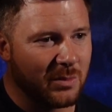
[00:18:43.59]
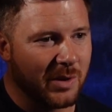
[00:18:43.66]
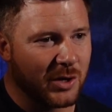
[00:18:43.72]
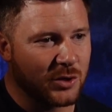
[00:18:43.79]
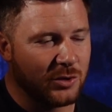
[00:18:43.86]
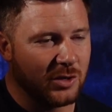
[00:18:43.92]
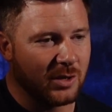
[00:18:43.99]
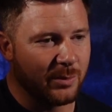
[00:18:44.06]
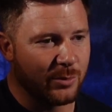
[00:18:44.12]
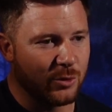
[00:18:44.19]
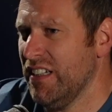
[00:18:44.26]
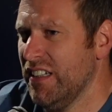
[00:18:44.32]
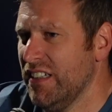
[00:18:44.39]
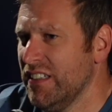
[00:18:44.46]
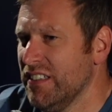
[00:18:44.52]
Make sure you can
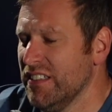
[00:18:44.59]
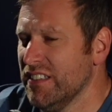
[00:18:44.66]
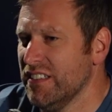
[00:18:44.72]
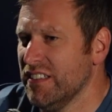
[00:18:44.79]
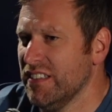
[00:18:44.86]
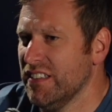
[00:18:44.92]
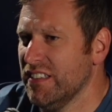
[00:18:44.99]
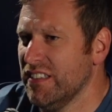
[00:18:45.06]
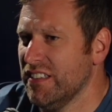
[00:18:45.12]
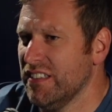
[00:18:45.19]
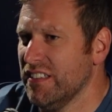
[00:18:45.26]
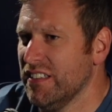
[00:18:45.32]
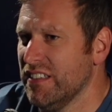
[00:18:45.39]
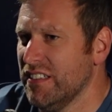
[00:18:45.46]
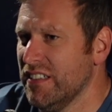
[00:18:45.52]
prove the rental income's coming. Yeah,
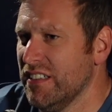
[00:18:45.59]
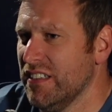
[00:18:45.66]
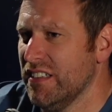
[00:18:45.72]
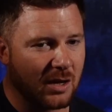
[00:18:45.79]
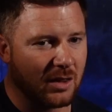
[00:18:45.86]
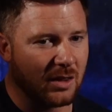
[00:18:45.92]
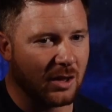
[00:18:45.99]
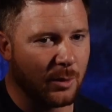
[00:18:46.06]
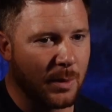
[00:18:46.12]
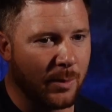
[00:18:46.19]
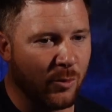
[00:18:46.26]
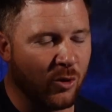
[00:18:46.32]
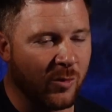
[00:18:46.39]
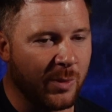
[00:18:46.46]
I'd push that a little bit more.